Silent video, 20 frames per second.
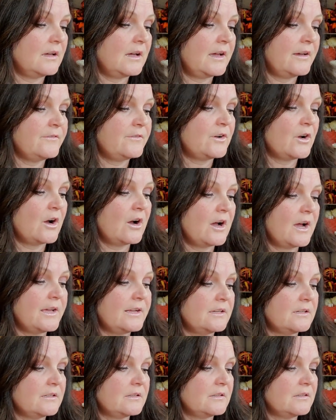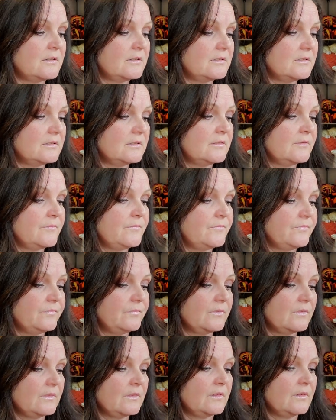I've got...
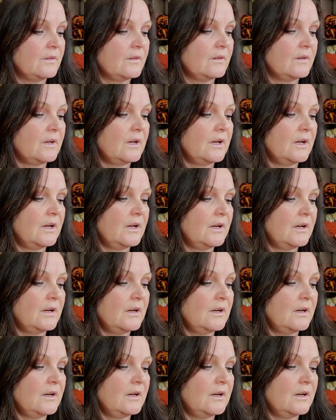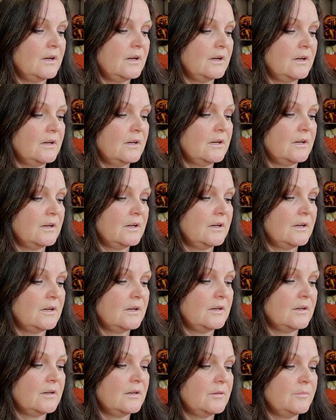
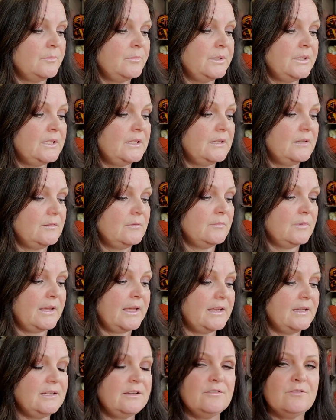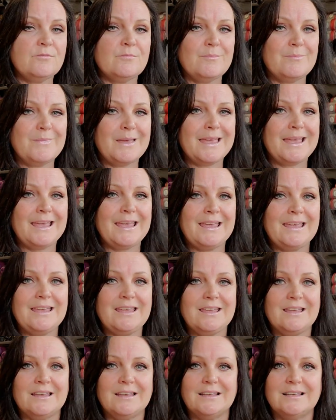Uh, begin end of
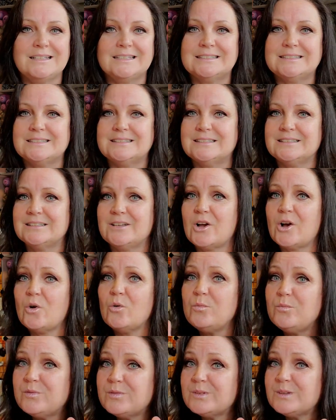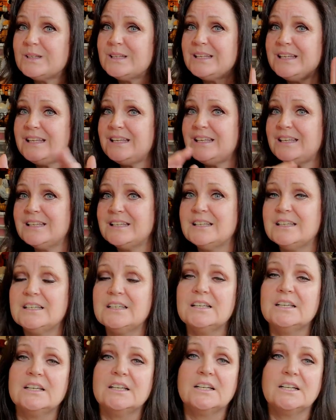May, hopefully,
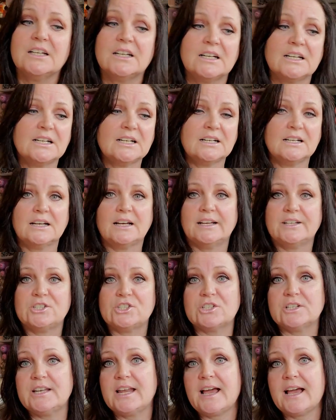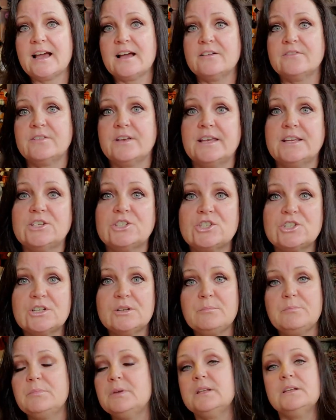uh, I should have a
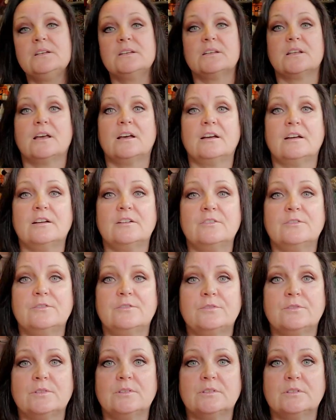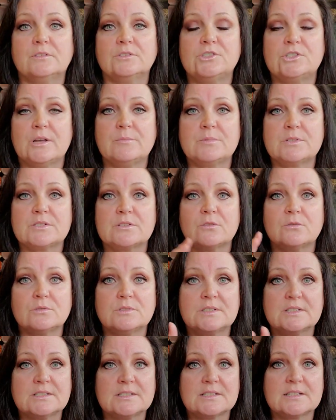shipment of
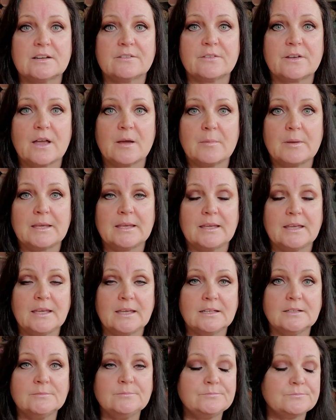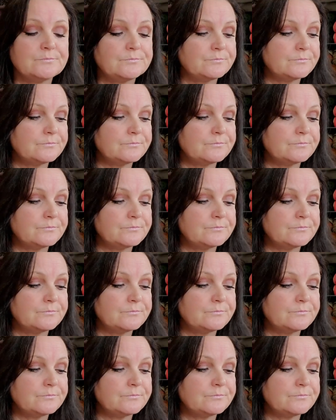gemstones and stuff coming in,